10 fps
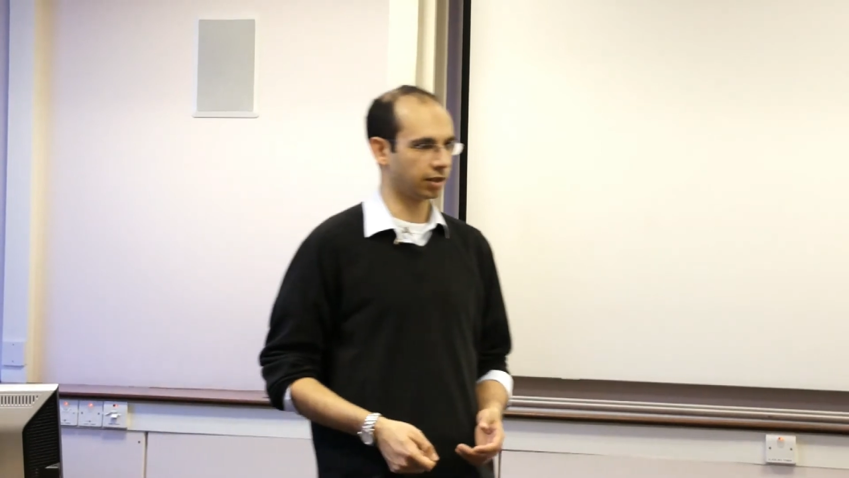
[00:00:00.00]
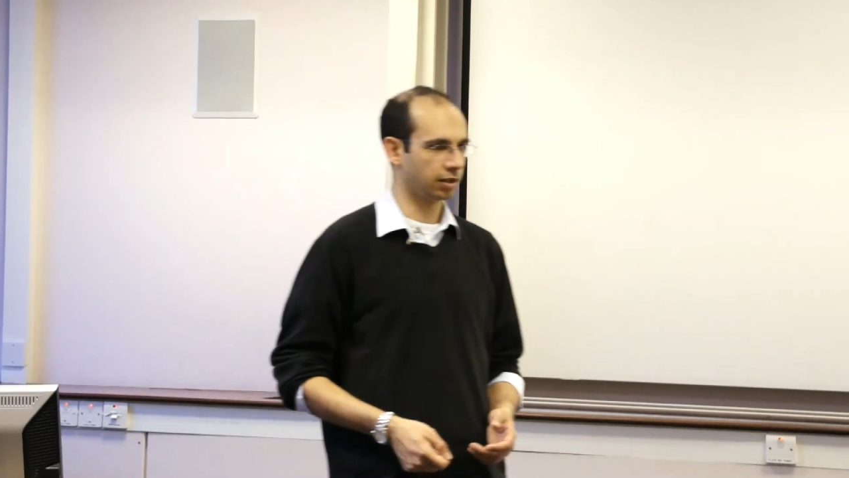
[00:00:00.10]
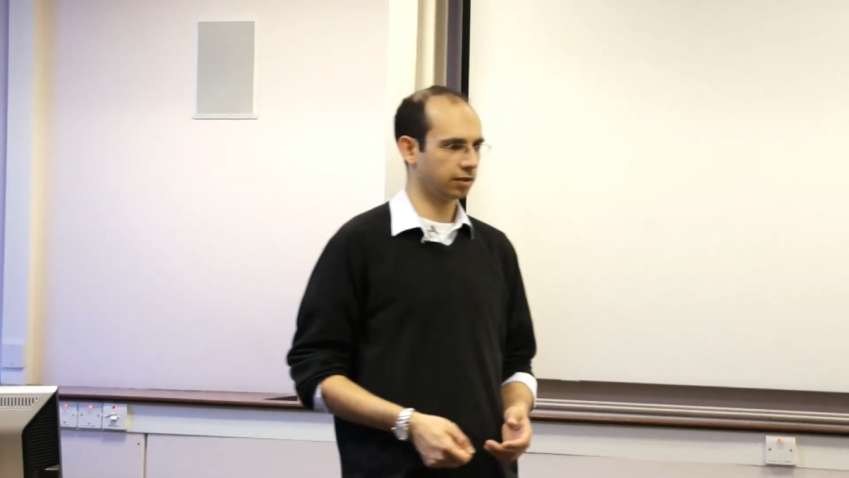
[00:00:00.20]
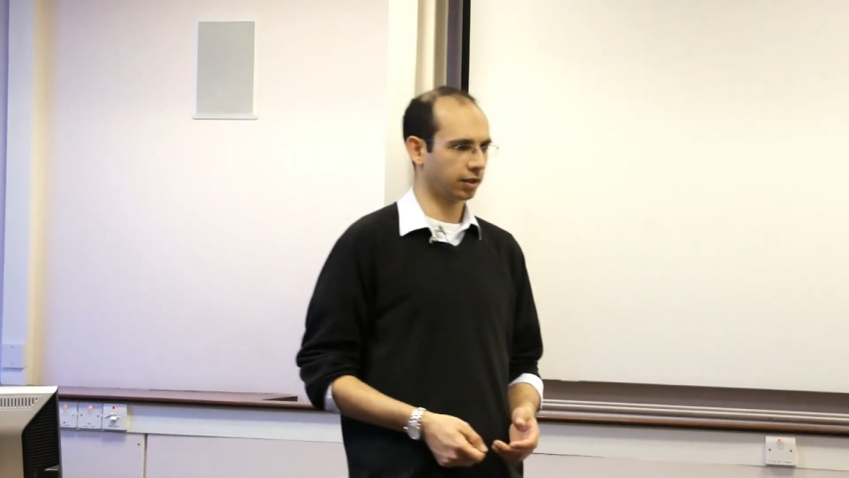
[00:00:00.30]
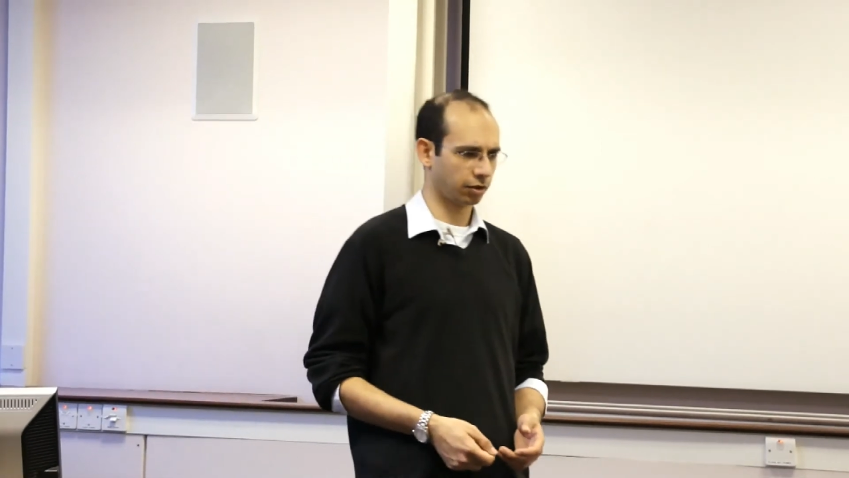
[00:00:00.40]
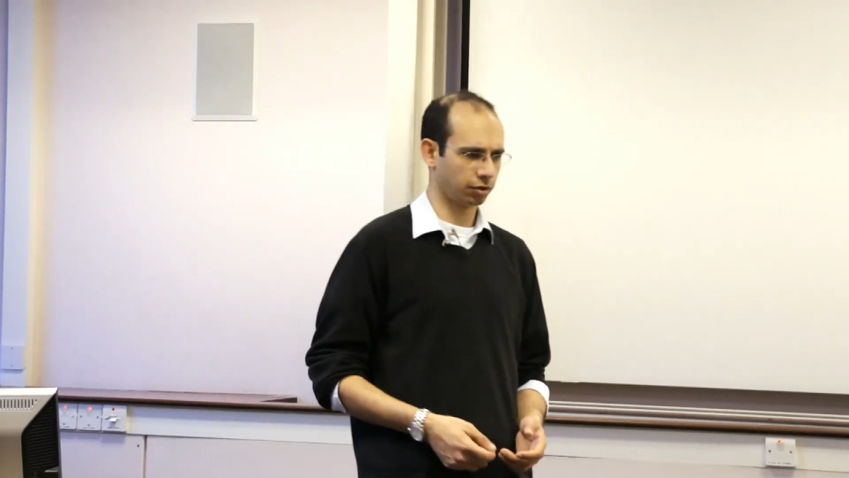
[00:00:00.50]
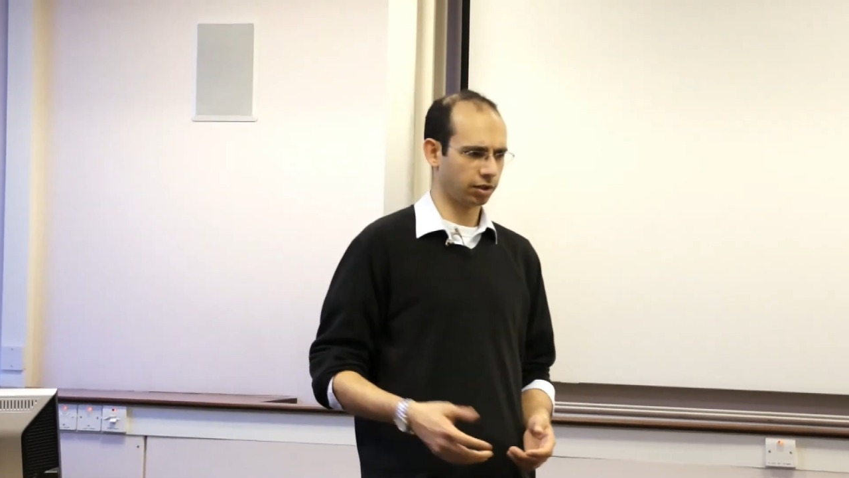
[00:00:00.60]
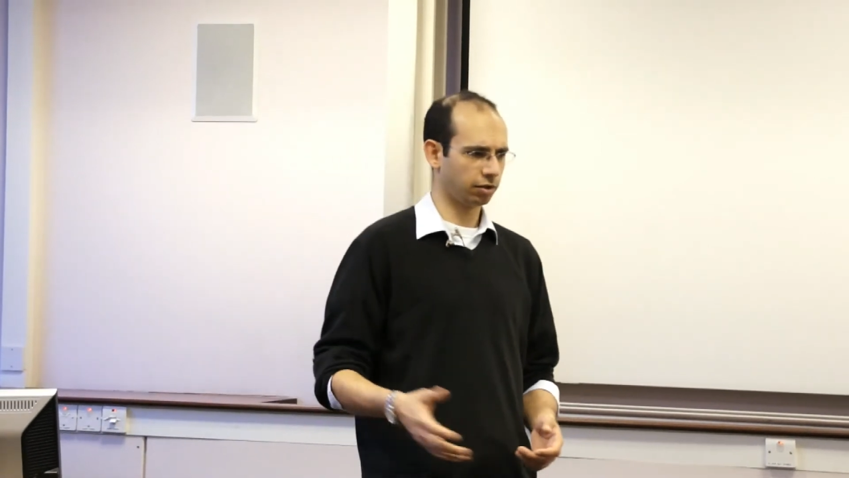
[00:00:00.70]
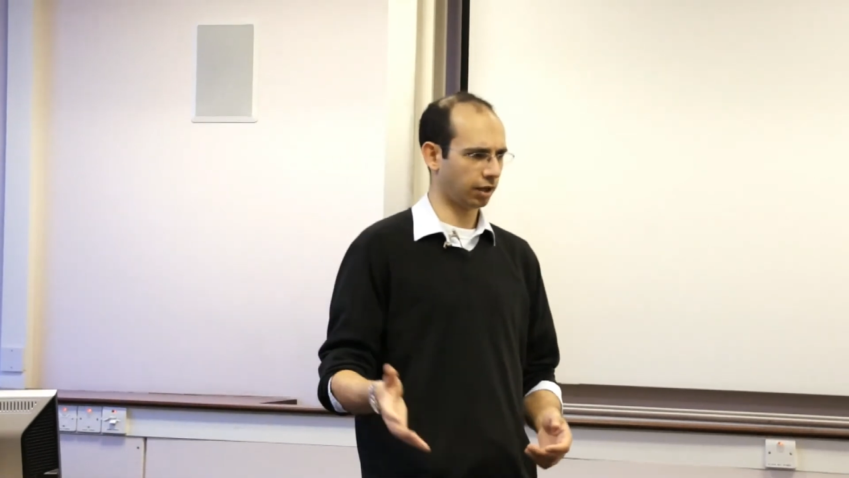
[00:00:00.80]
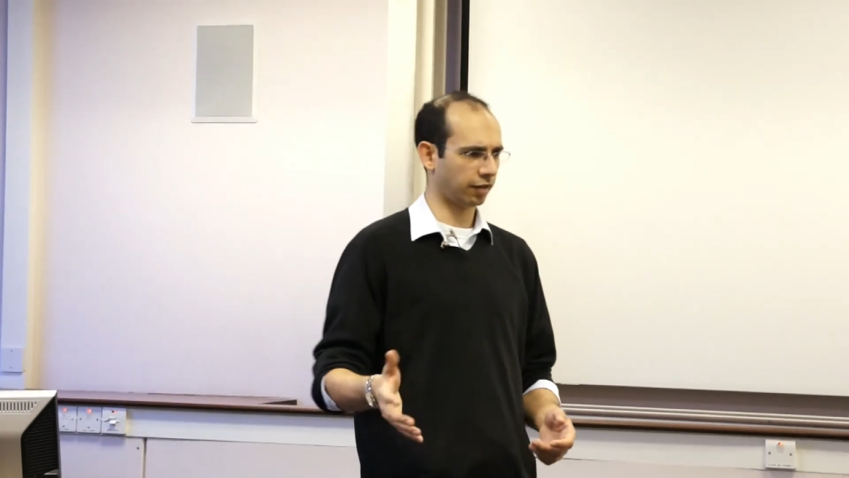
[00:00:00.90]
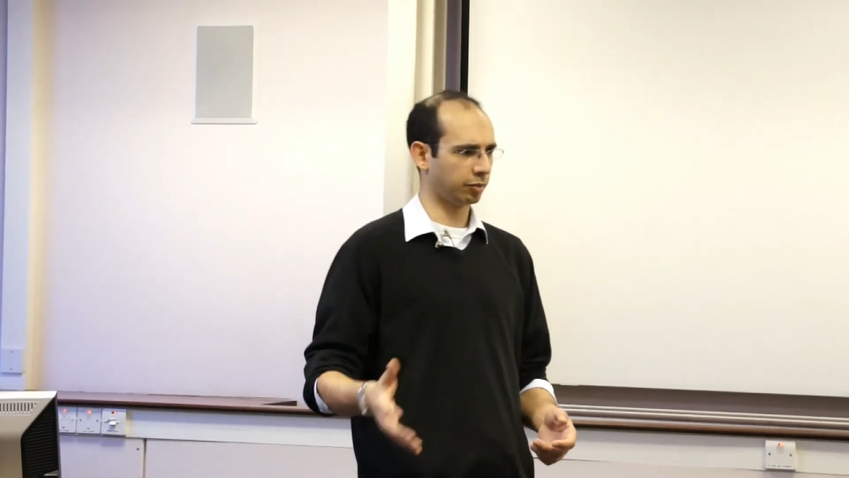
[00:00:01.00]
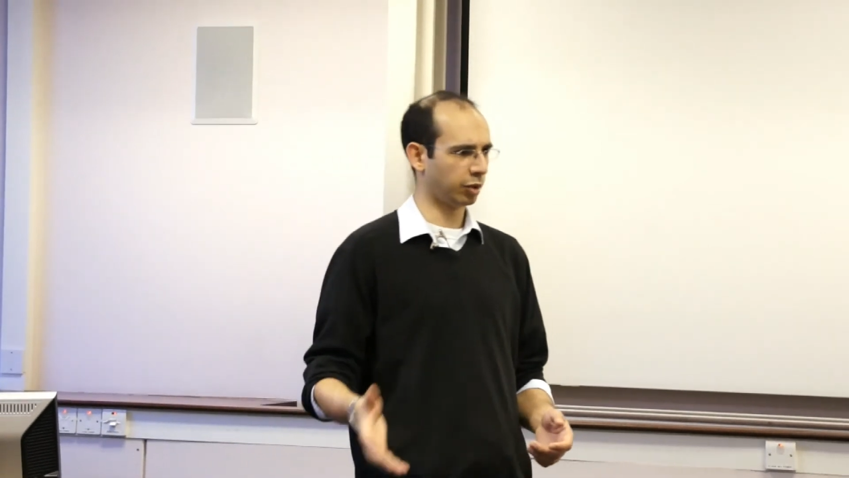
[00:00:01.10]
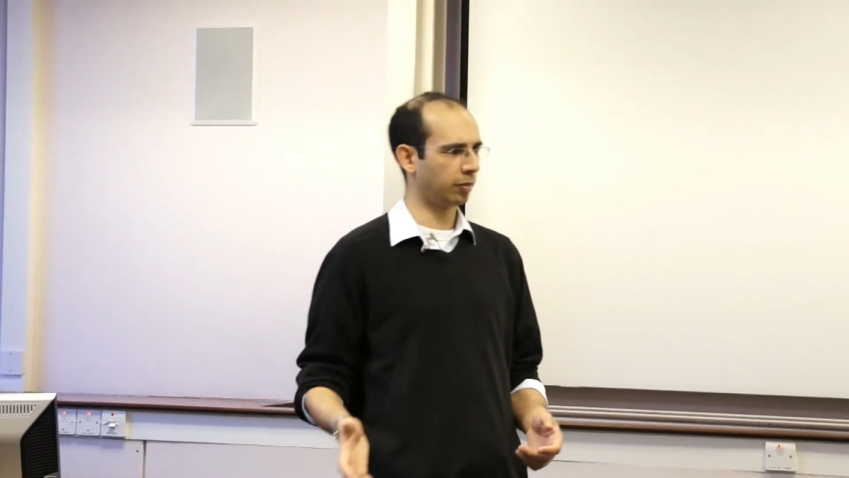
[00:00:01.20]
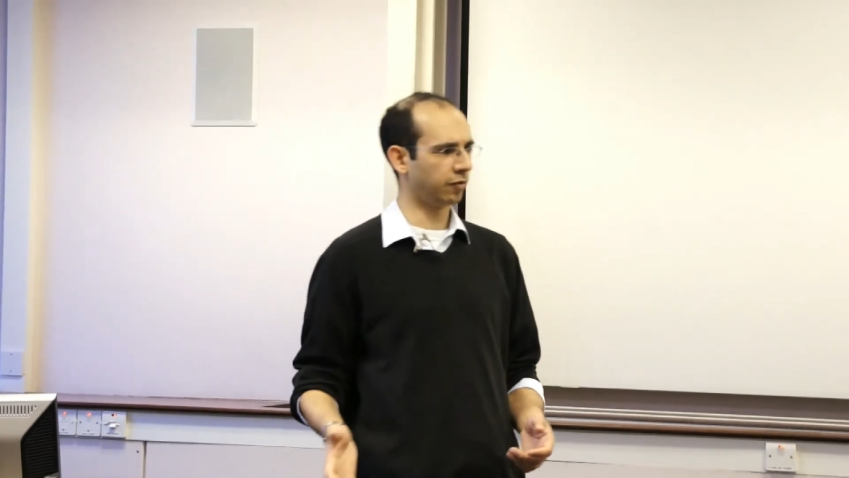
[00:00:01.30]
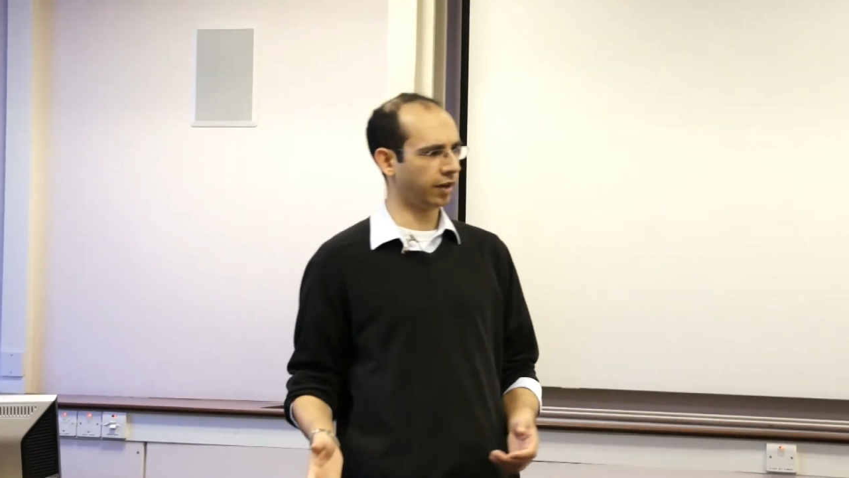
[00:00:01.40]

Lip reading: And he's like, "Oh, did you have a problem